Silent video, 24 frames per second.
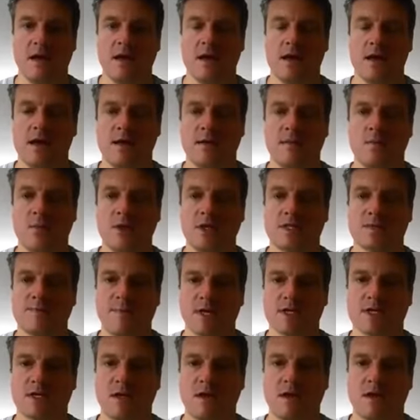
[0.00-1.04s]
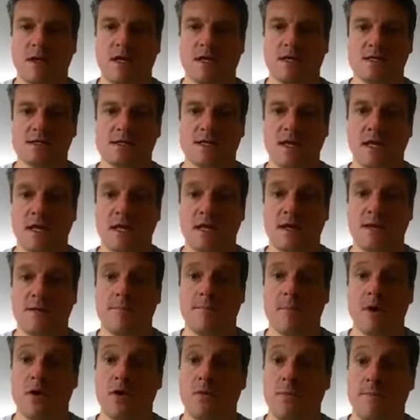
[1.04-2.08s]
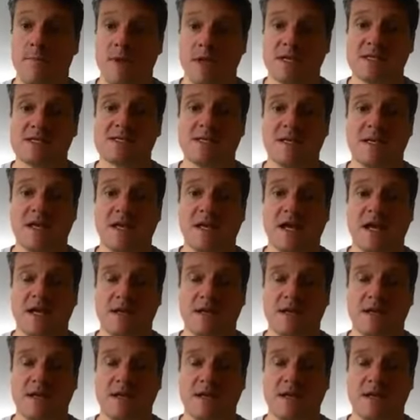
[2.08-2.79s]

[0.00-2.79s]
Um, we specialise in mobility